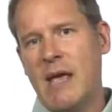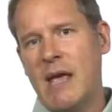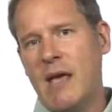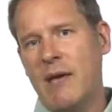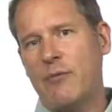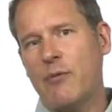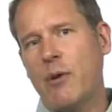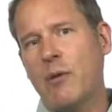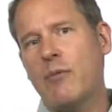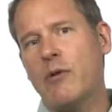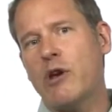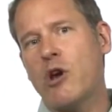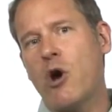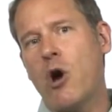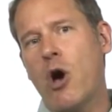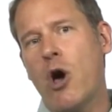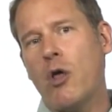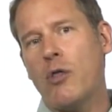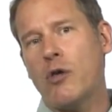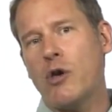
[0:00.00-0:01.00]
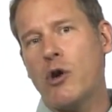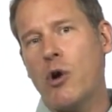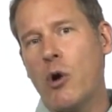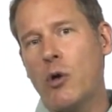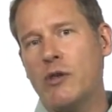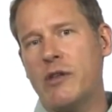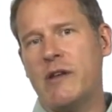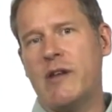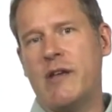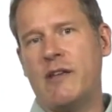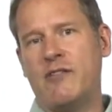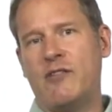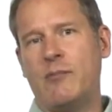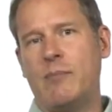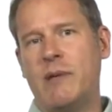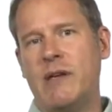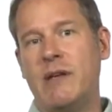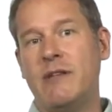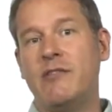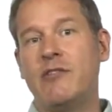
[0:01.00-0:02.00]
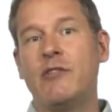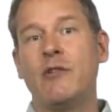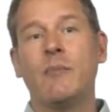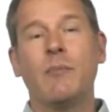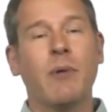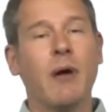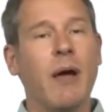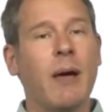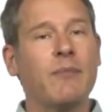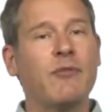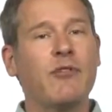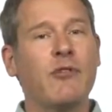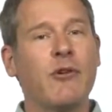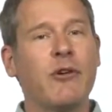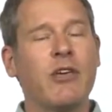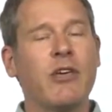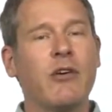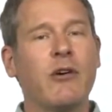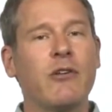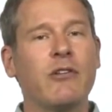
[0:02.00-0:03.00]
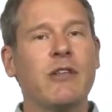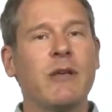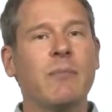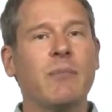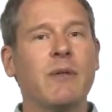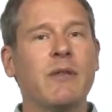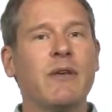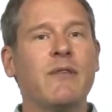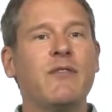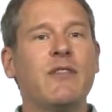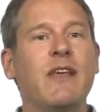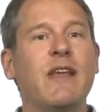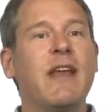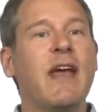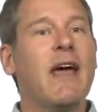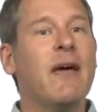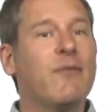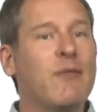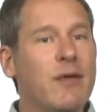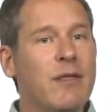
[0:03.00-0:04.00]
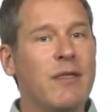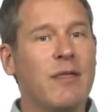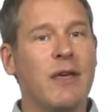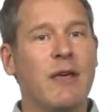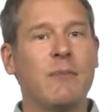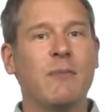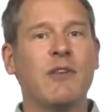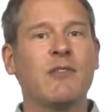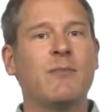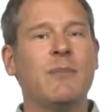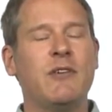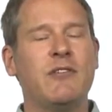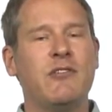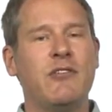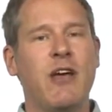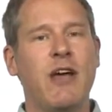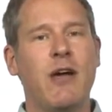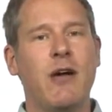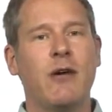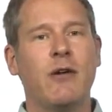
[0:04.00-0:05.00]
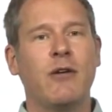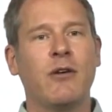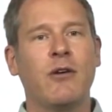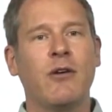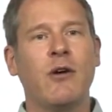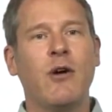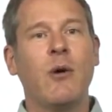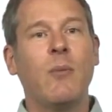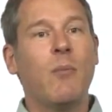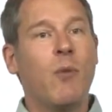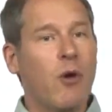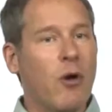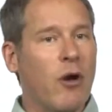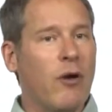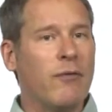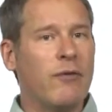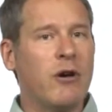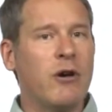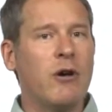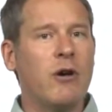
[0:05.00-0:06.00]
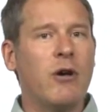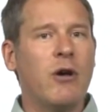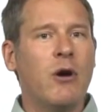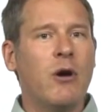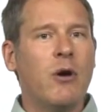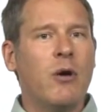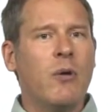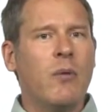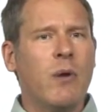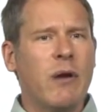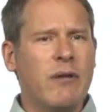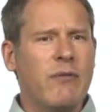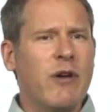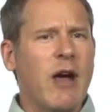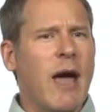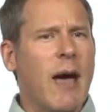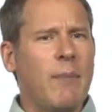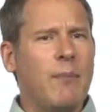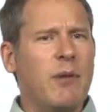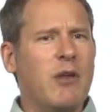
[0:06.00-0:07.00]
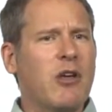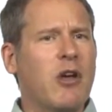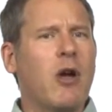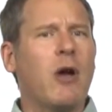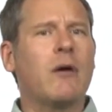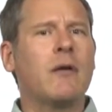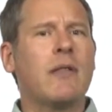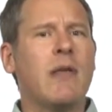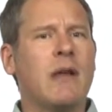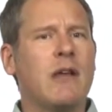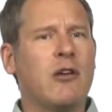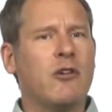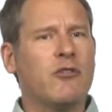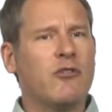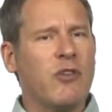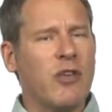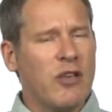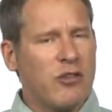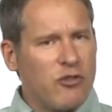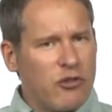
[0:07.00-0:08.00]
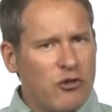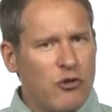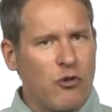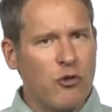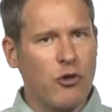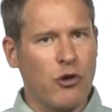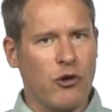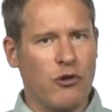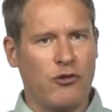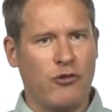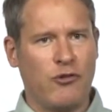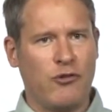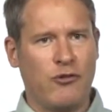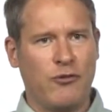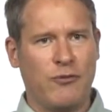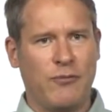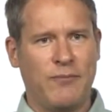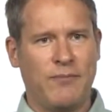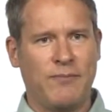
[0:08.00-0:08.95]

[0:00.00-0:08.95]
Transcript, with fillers: If we recall the Golden Age speech, perhaps Don Quixote believes that everything must be shared. Moreover, whatever happened to Cardenio's escudos?